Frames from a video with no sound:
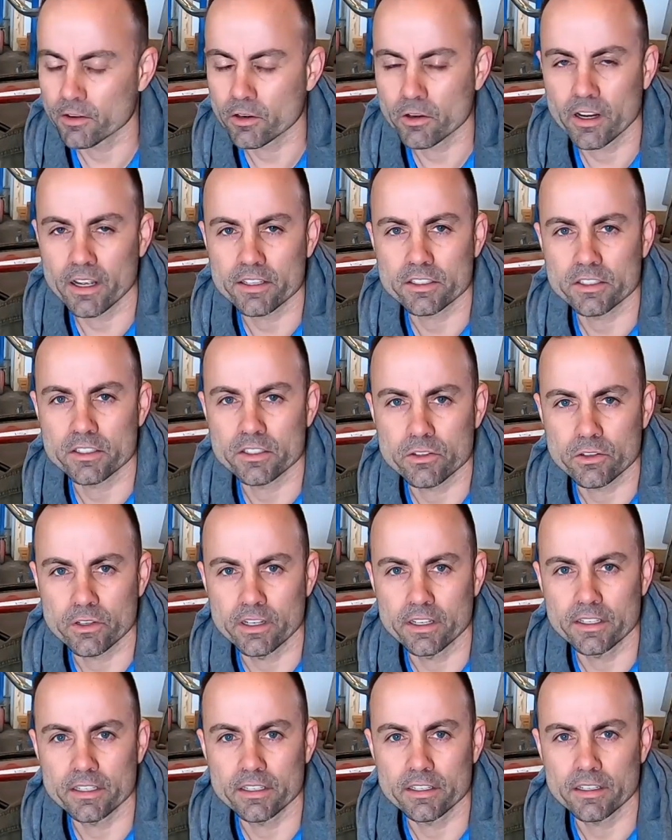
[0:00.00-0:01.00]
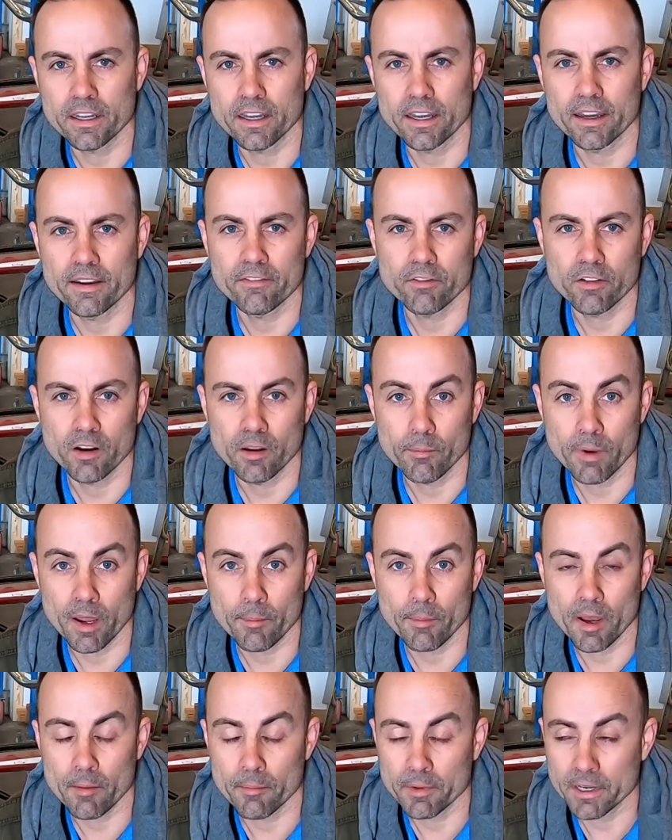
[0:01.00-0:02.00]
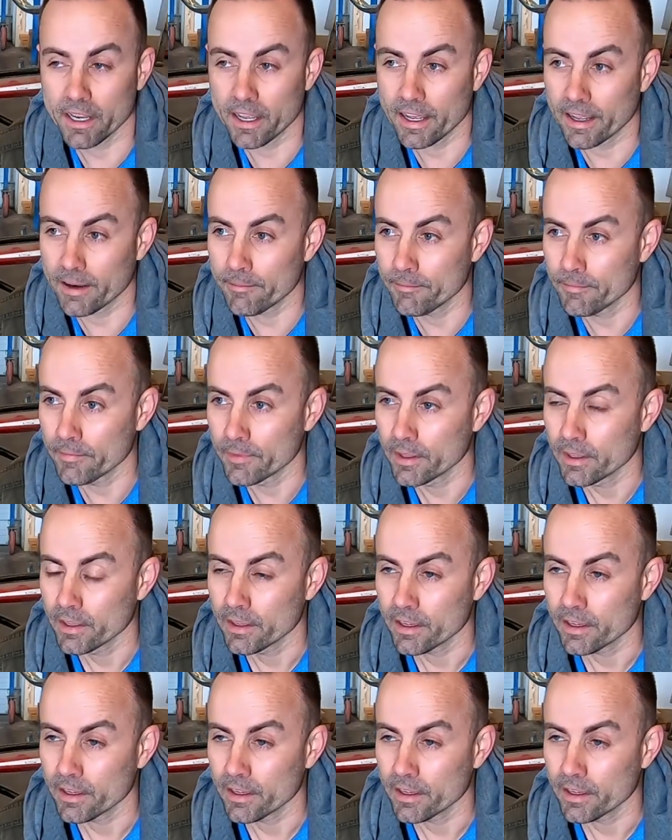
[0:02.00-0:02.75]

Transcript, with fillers: across the street uh, from my mom and dad,